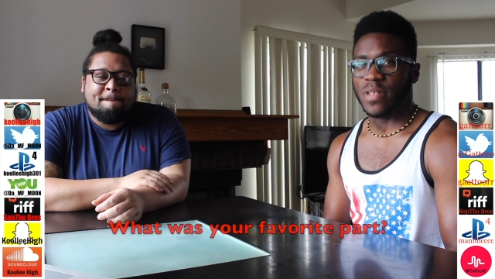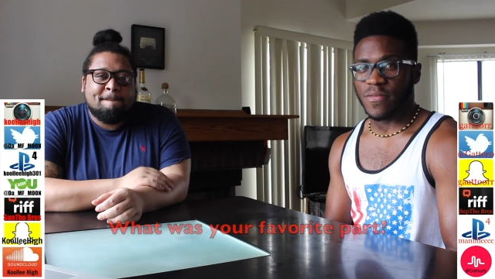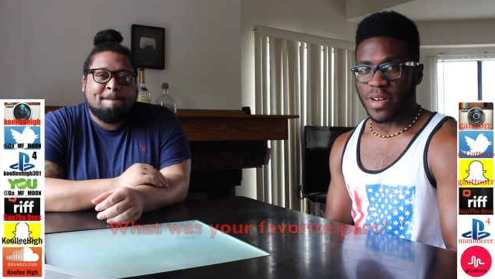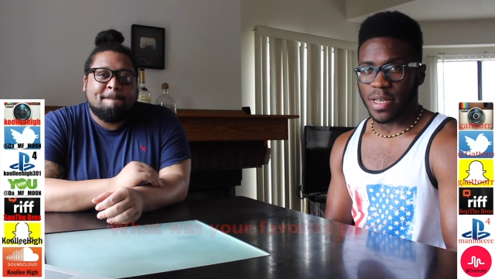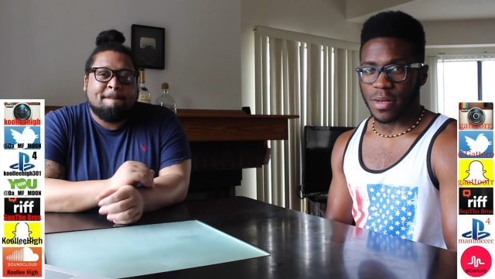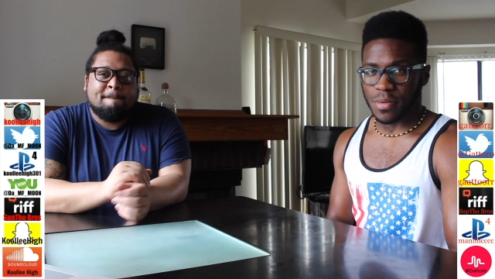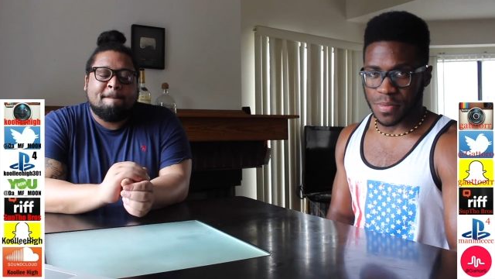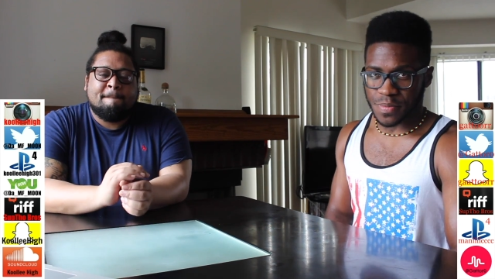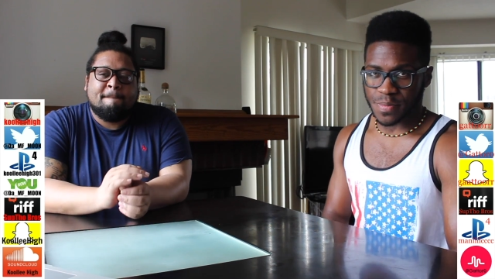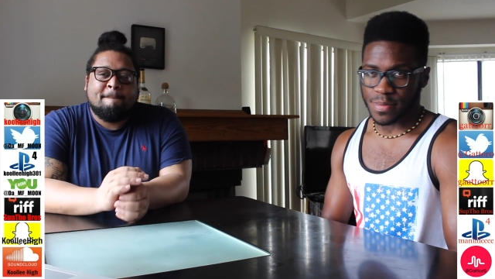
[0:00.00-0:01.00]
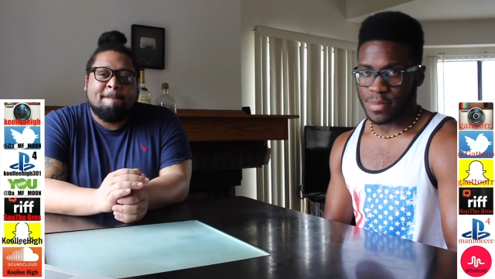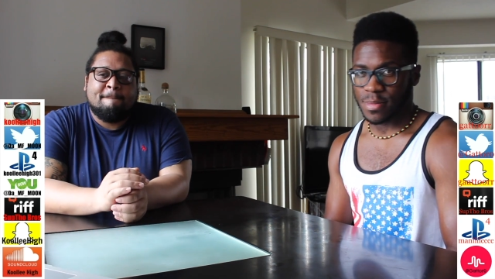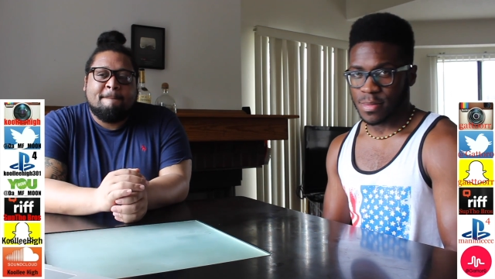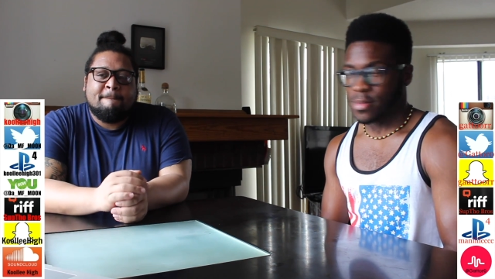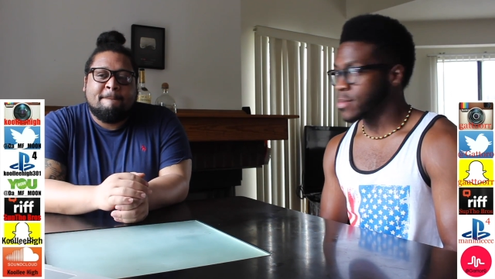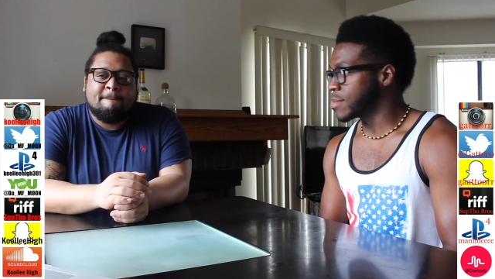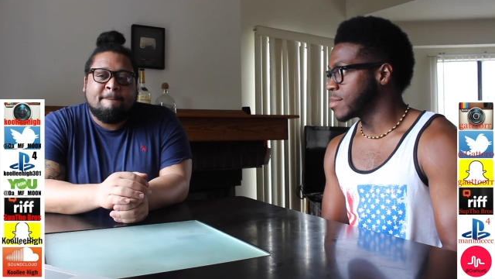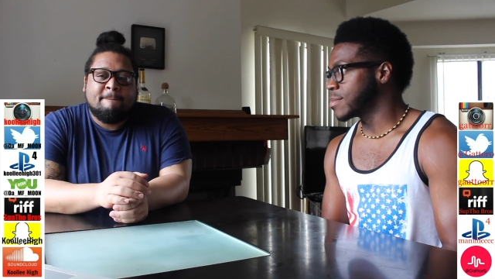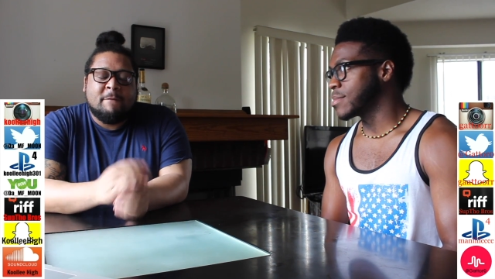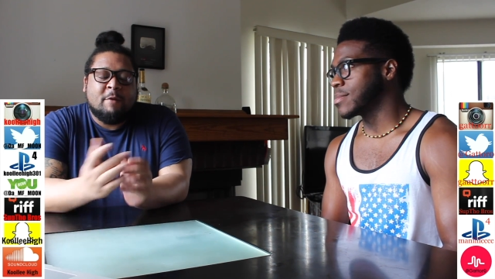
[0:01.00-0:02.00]
Speaker 1: of this video?
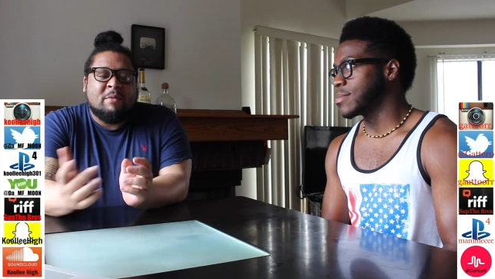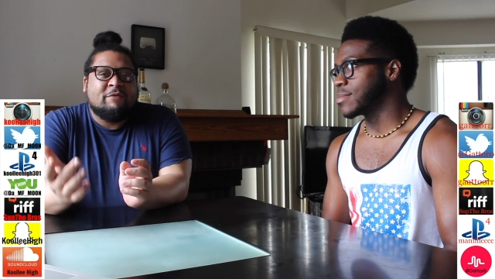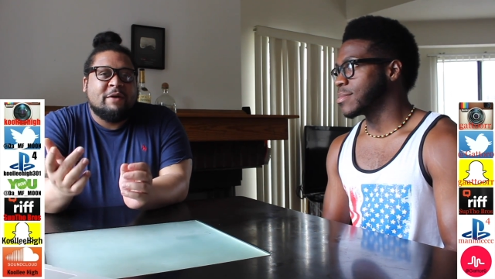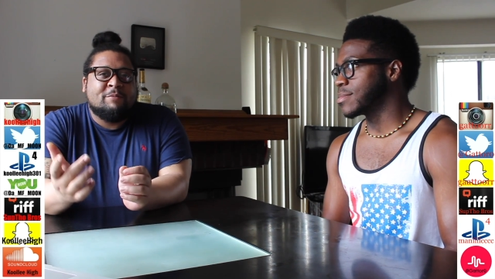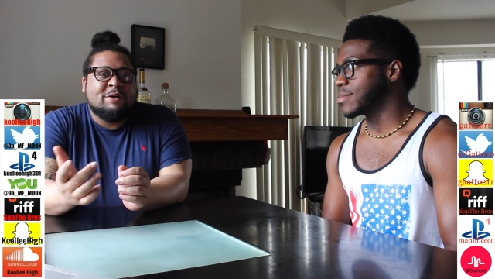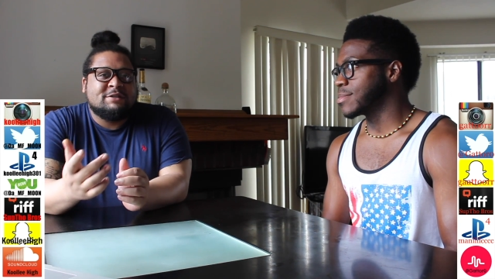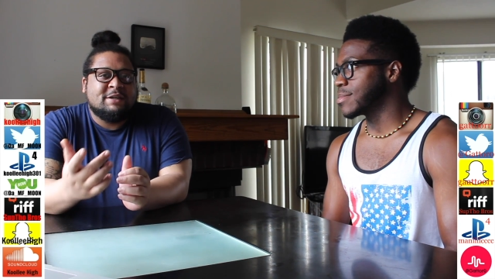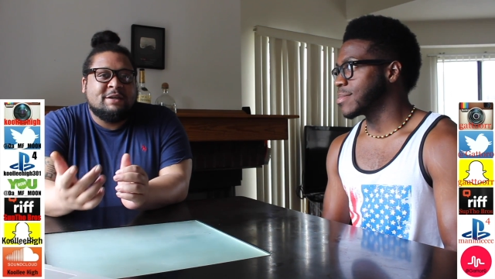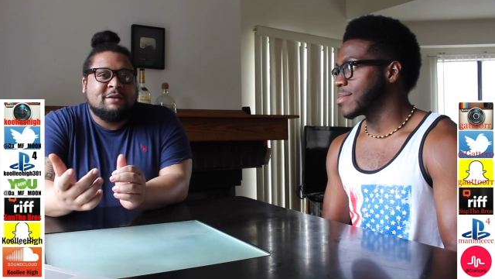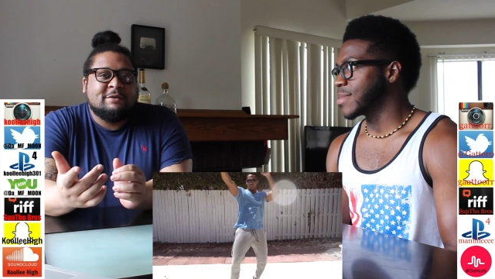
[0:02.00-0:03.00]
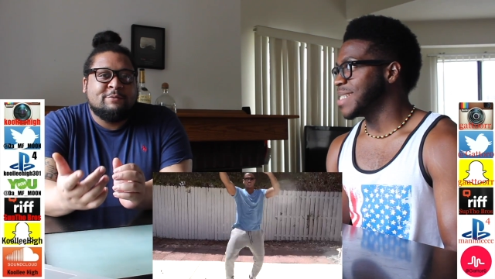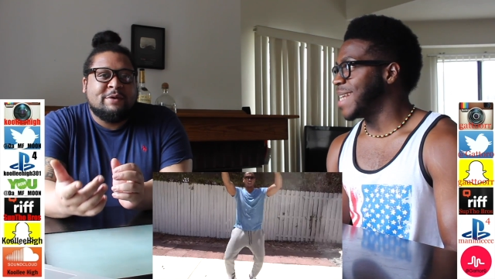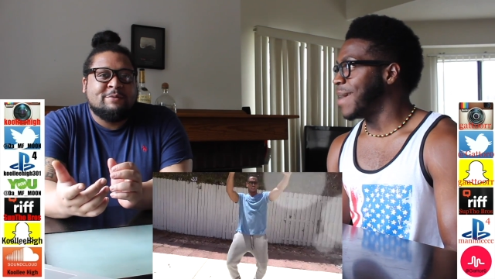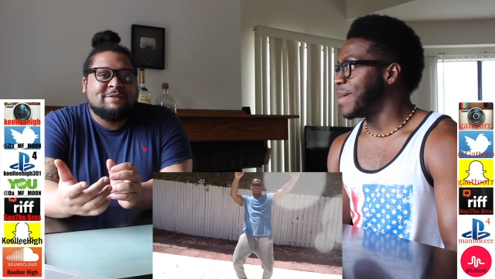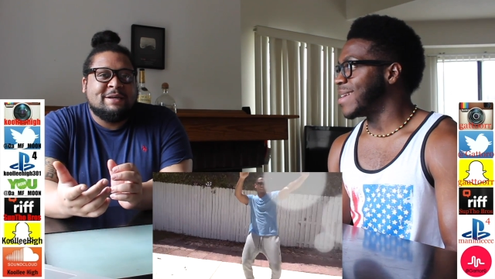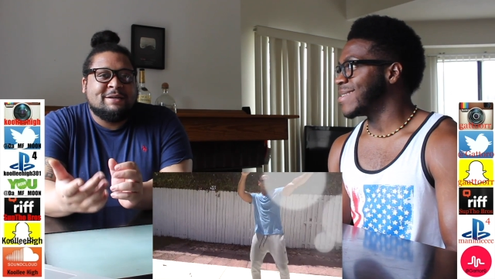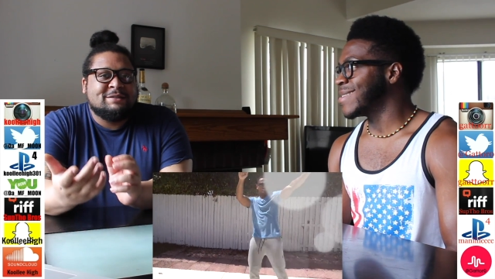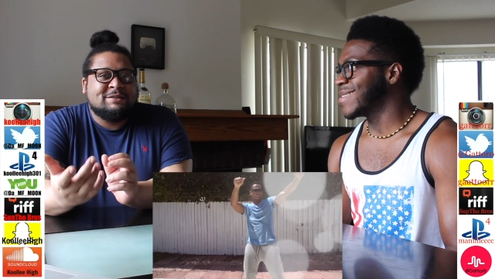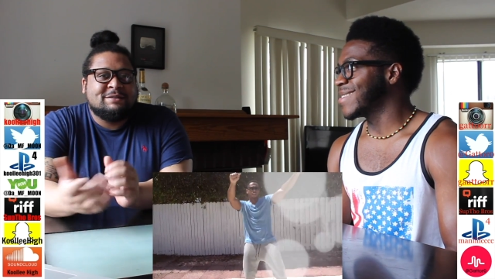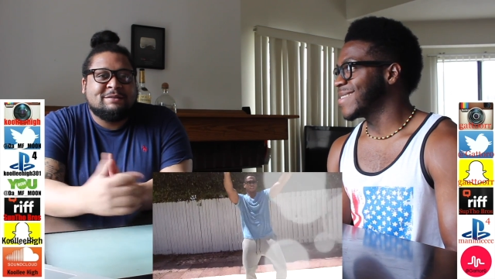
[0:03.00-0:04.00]
Speaker 2: My favorite part's the end. Damn
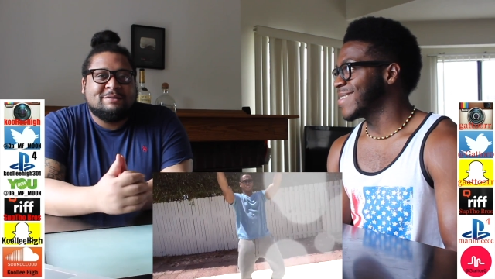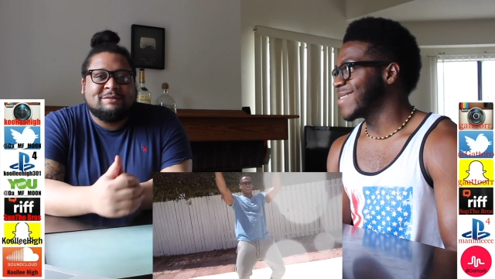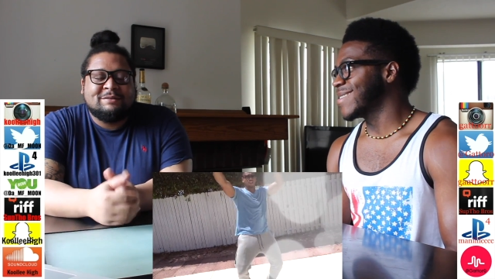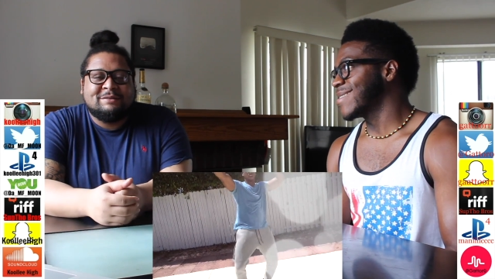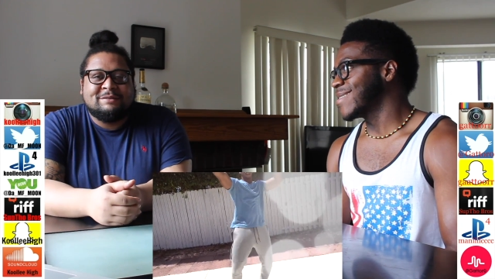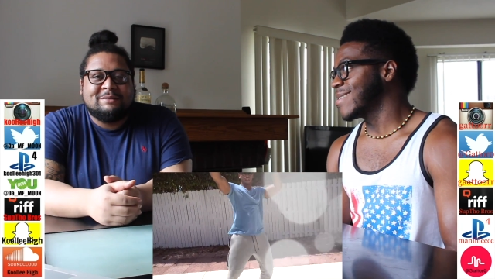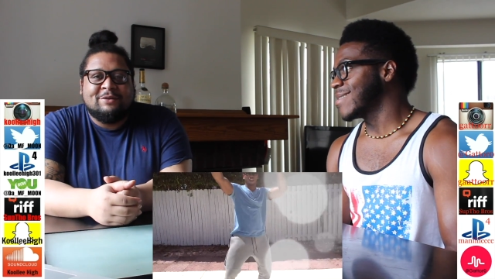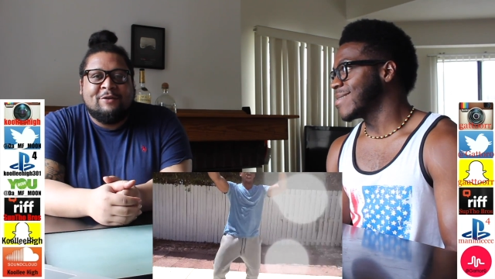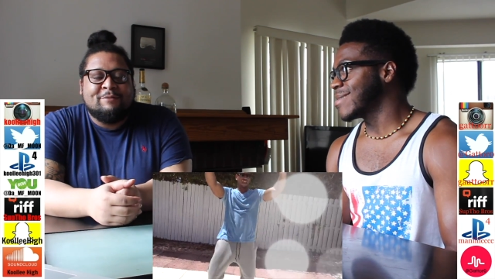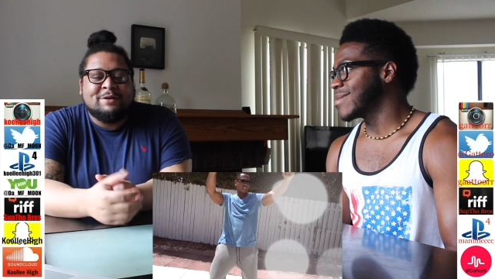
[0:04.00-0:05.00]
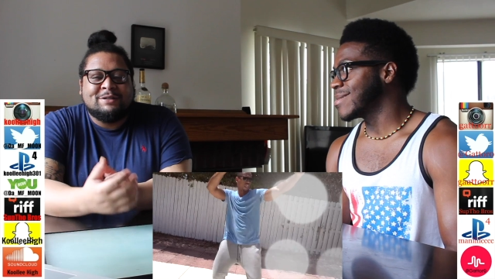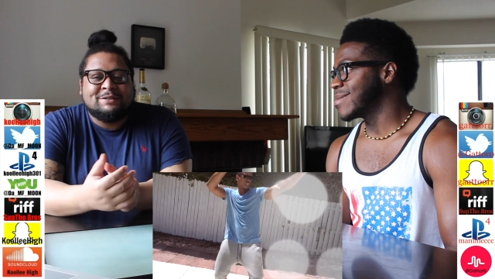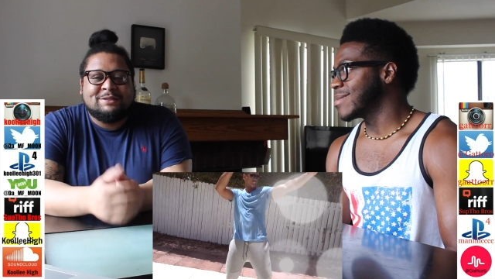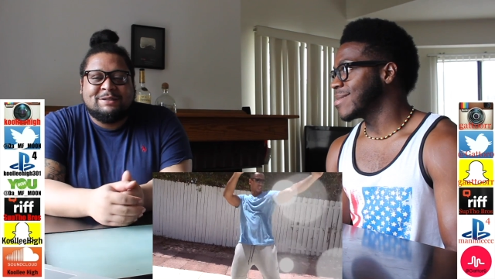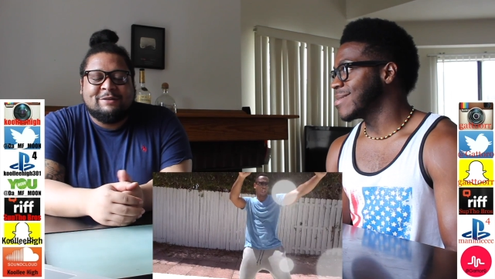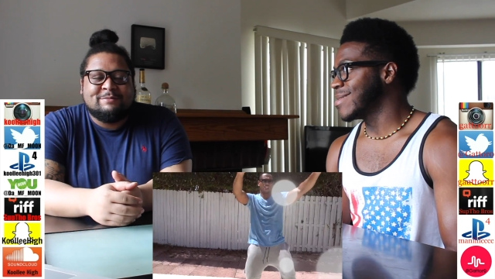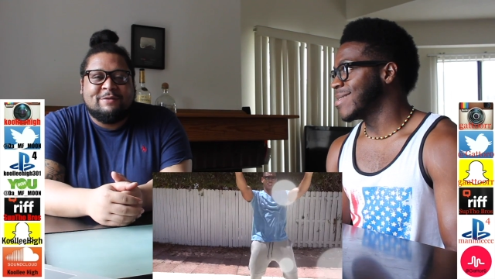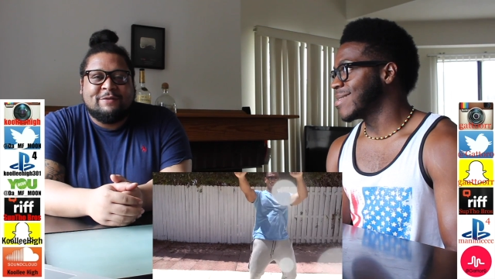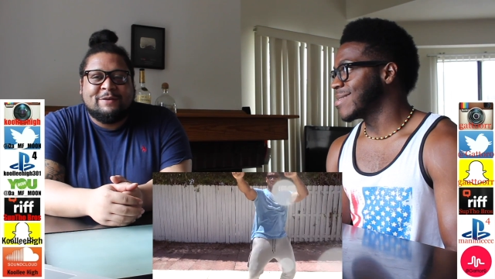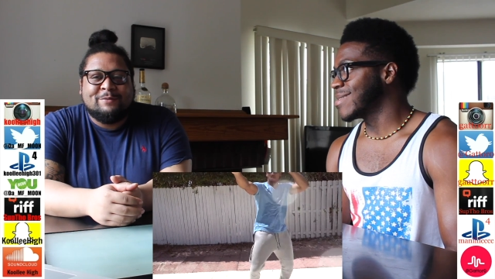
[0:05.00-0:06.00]
it! off bucks. That was my
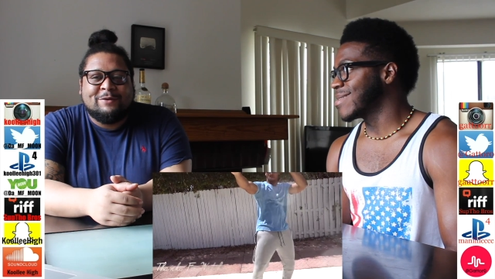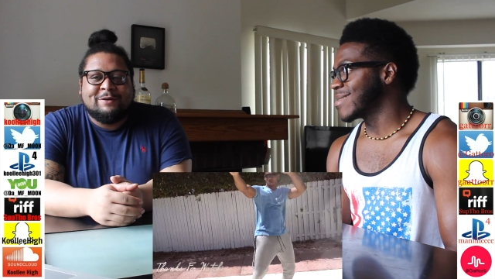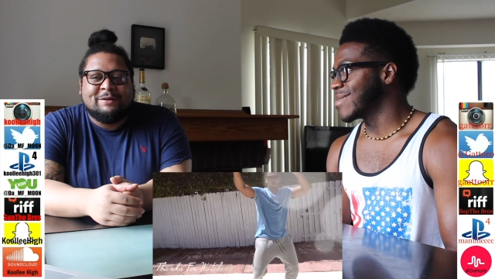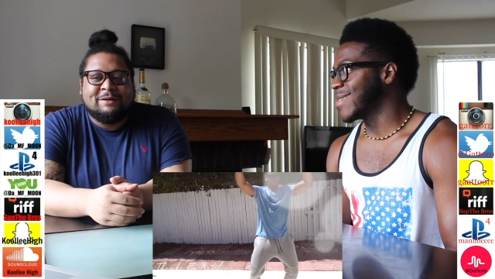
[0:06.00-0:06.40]
favorite part.